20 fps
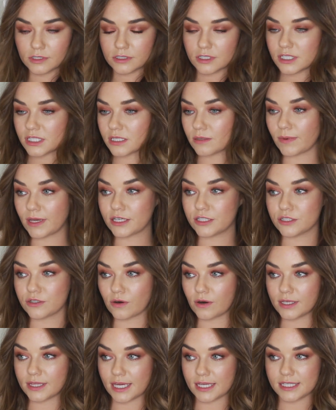just to make
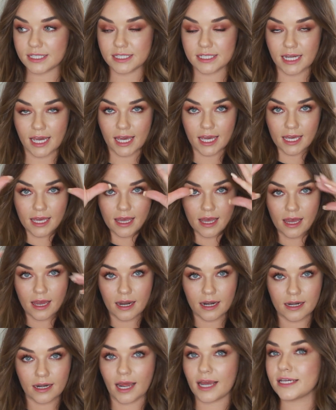sure they stay
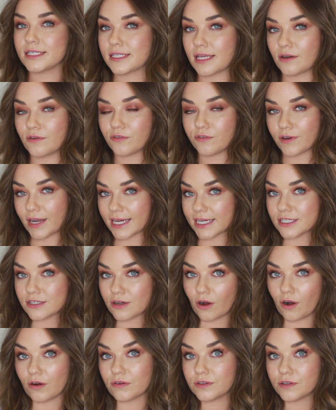nice and
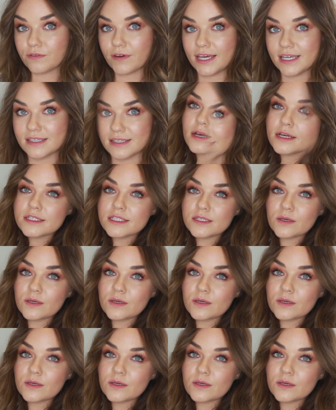flicked off the face.